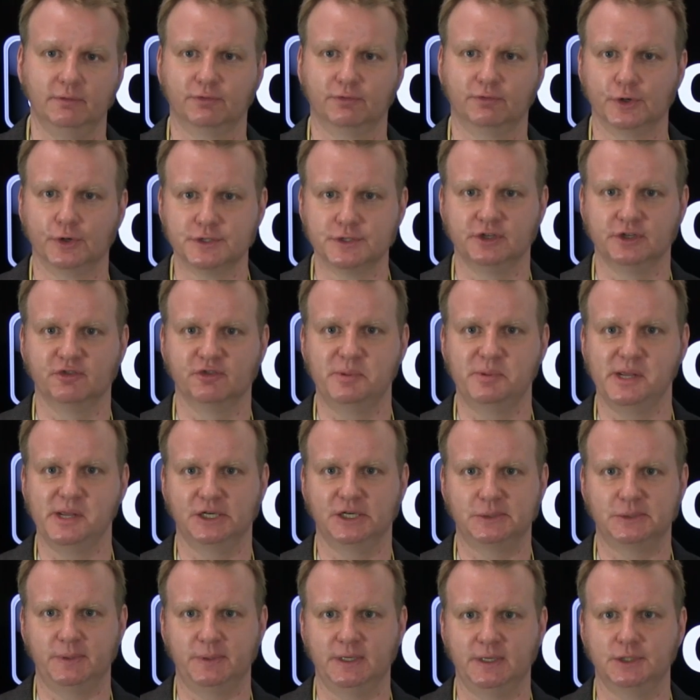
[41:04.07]
version of
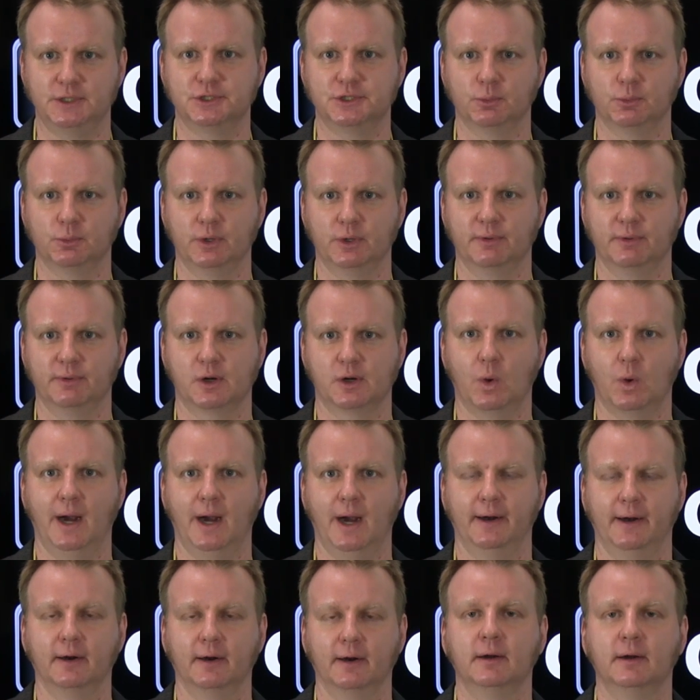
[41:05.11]
PHP should we
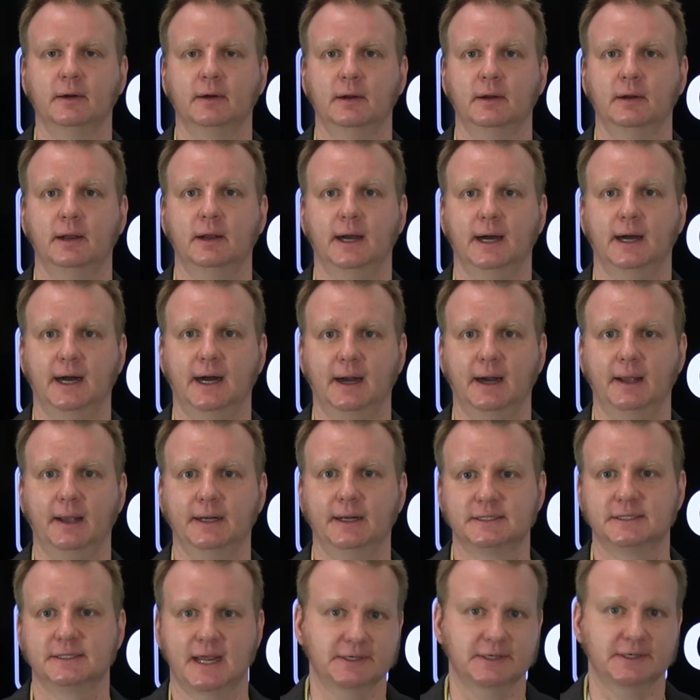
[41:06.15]
require, and
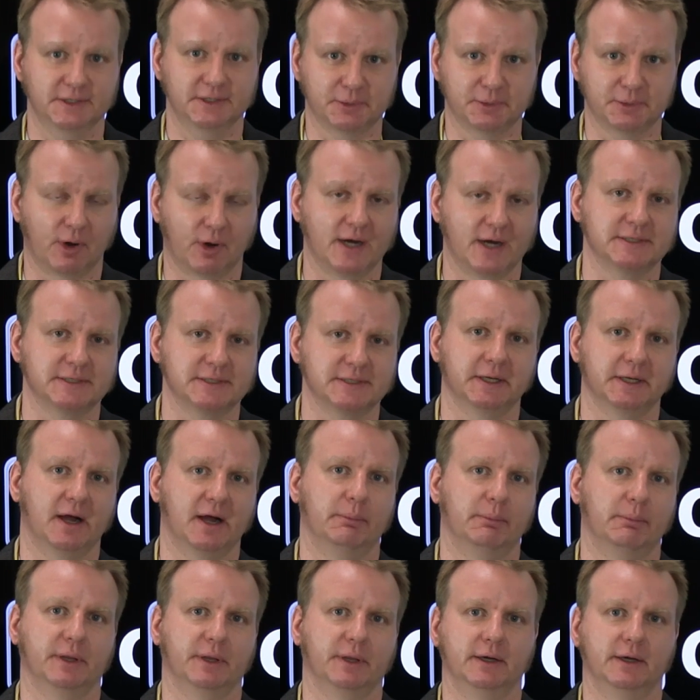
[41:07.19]
it's actually a surprisingly
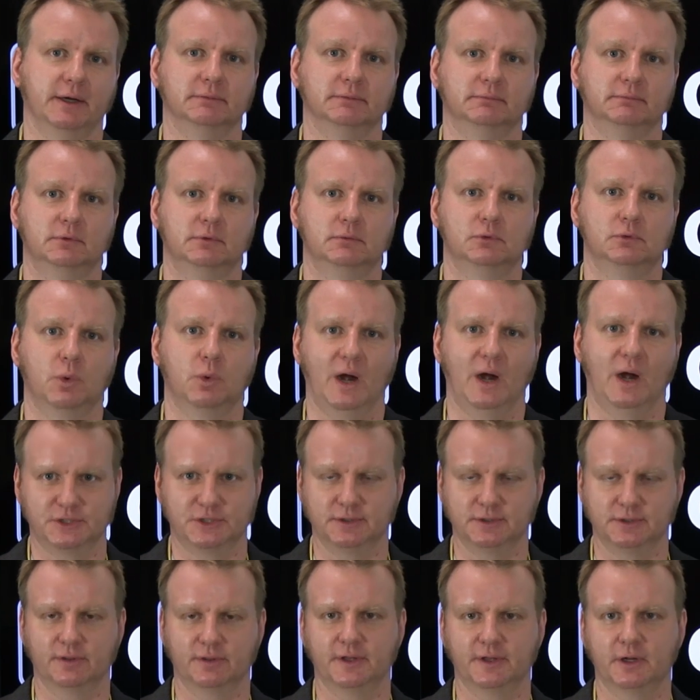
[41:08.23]
complicated
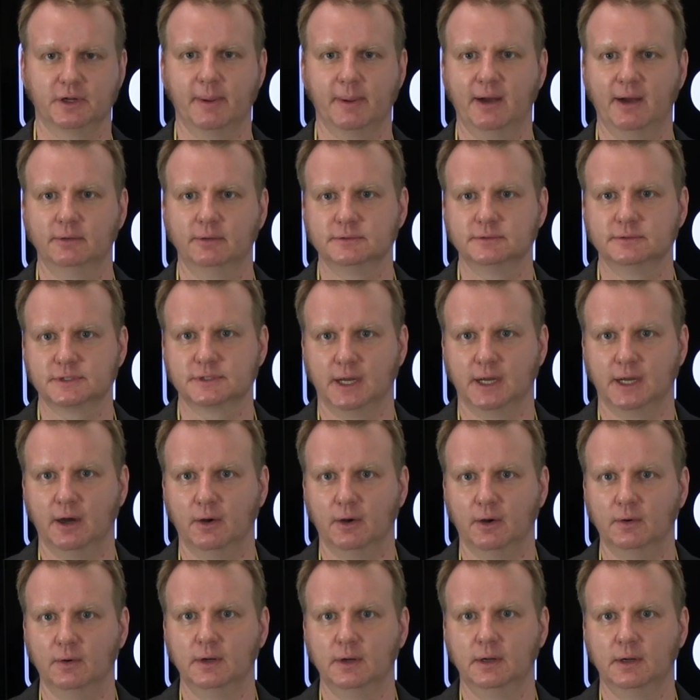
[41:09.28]
question to think about.
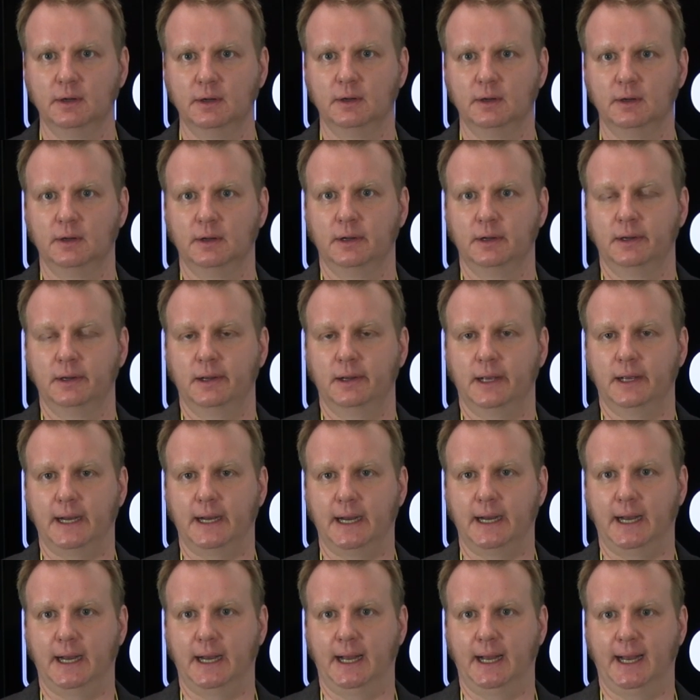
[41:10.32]
So
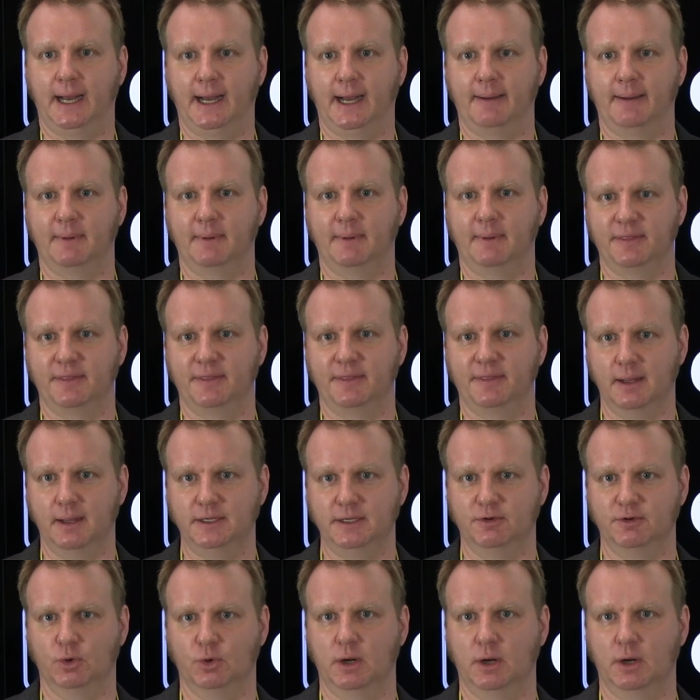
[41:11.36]
I think
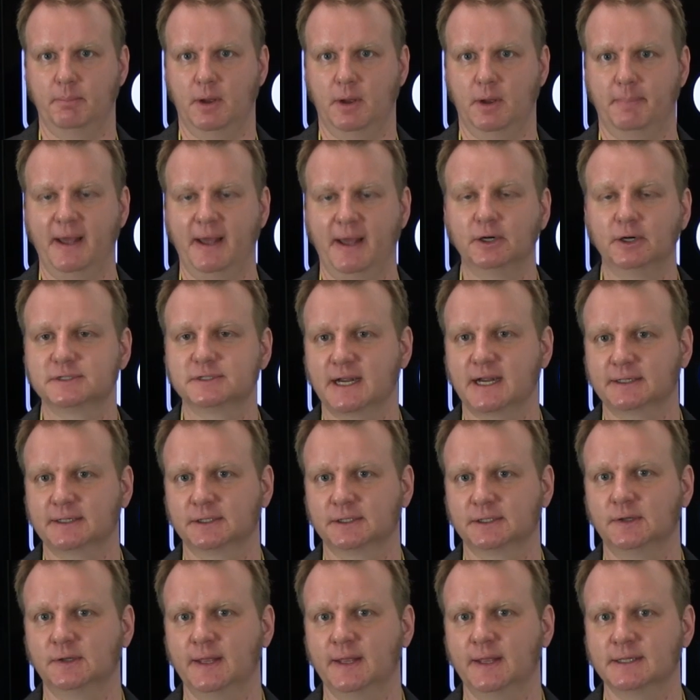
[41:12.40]
you want a better
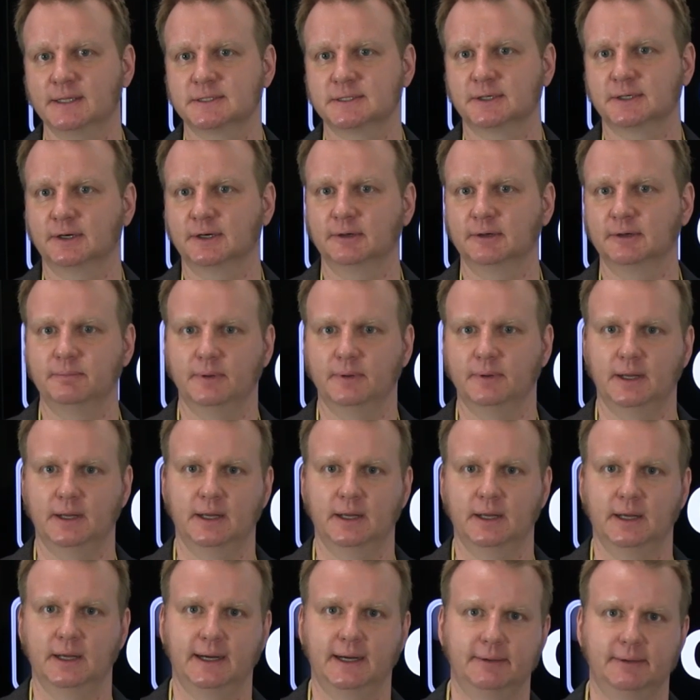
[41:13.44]
technical
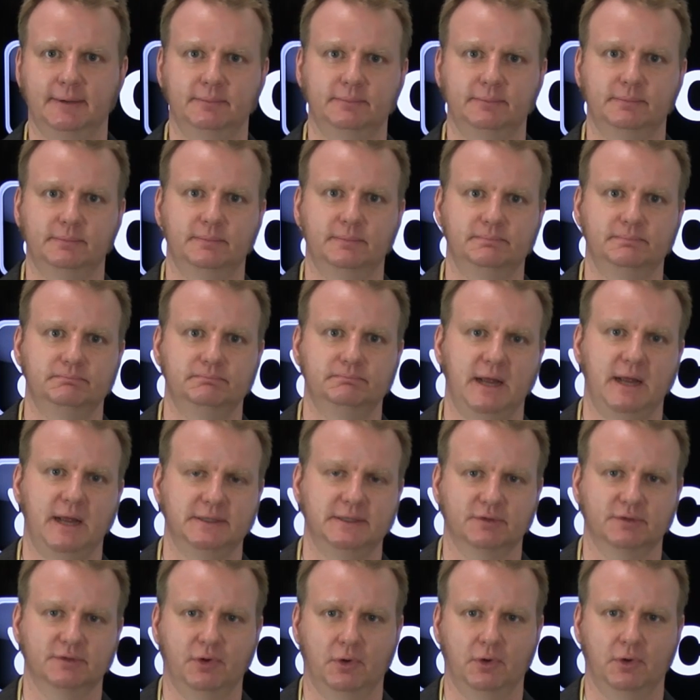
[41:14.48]
answer, head
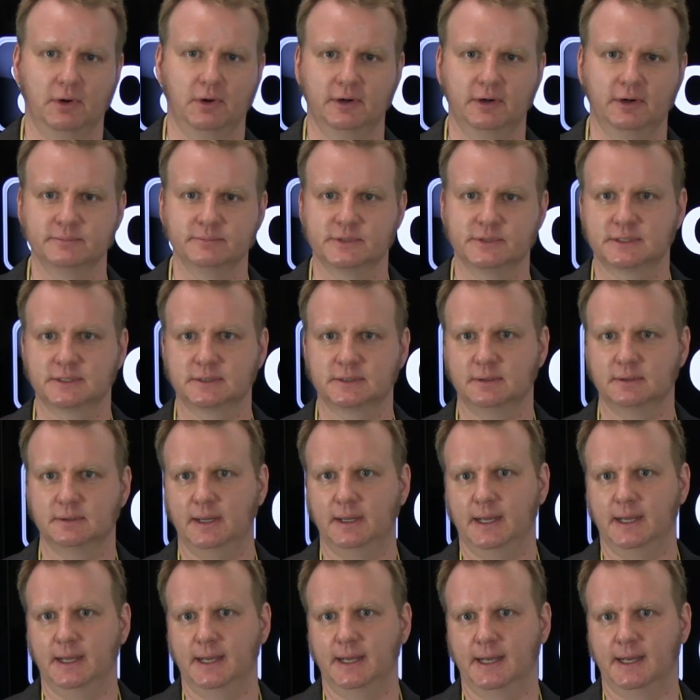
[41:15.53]
to the forums.
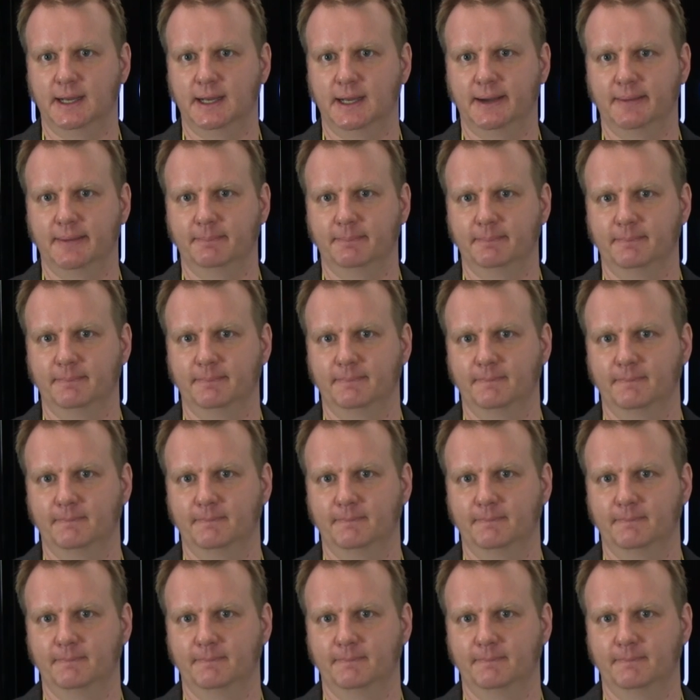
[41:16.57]
I'm